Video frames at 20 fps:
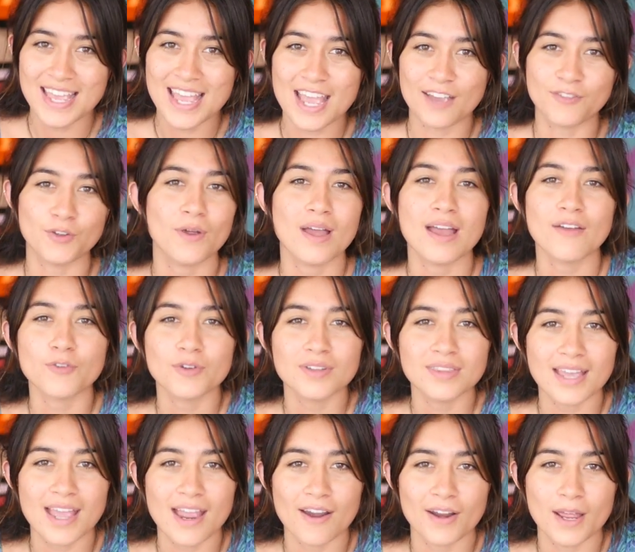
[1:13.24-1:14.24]
If you're ever in
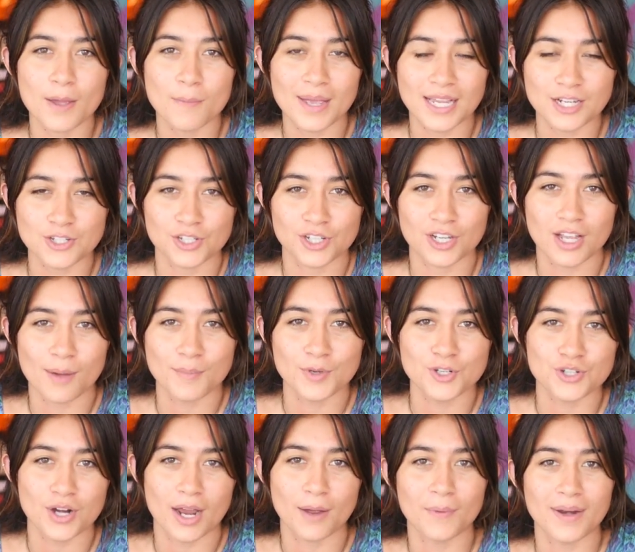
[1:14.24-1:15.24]
the area, make sure you come and
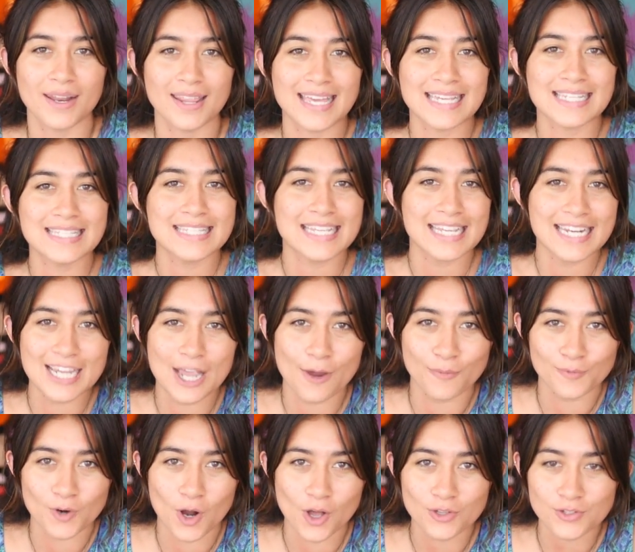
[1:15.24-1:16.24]
try one of their
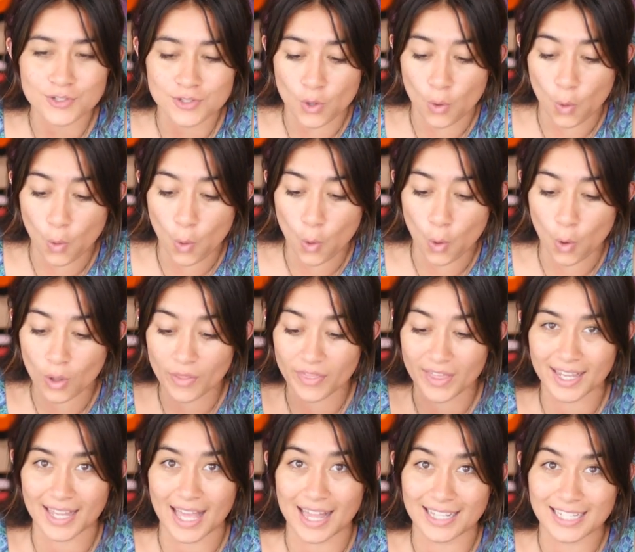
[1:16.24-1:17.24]
Cineum rolls or
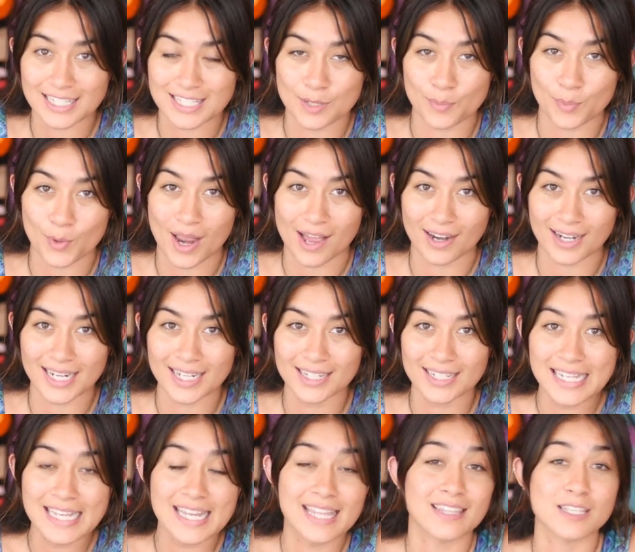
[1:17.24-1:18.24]
their Galaxy Brownie.
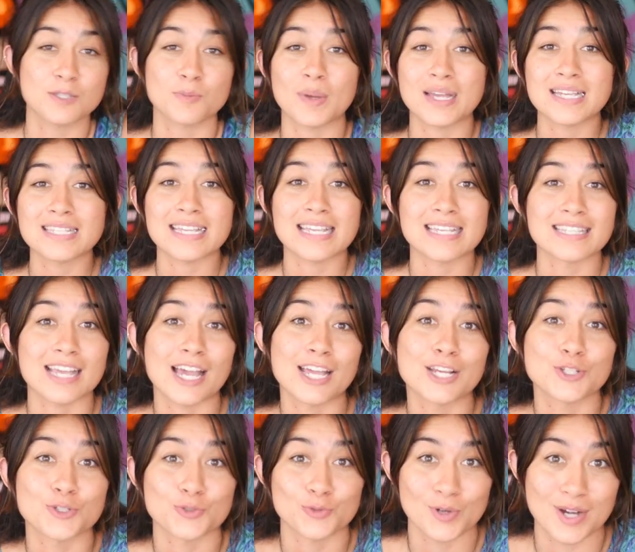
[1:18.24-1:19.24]
This place is a
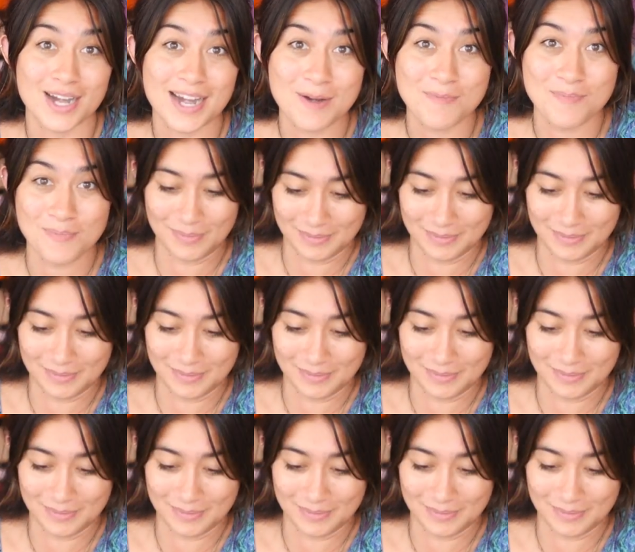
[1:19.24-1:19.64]
dream.